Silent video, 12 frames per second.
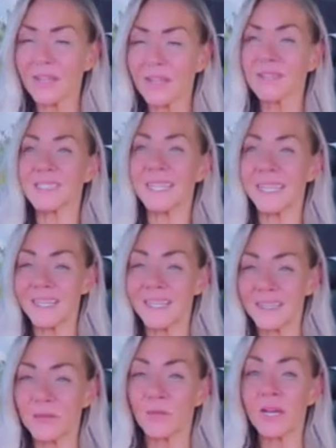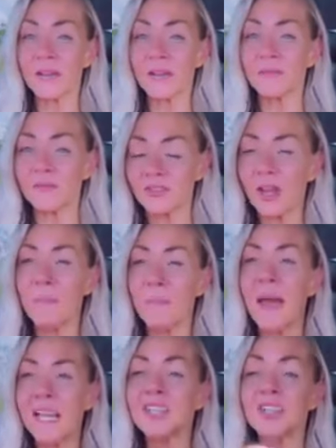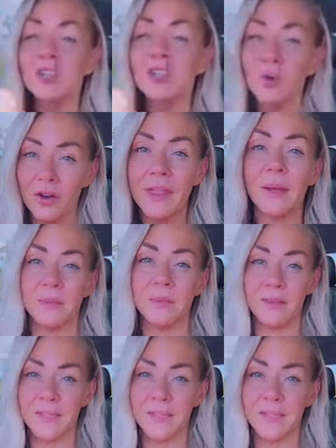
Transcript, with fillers: Understand what it, imagine you are them.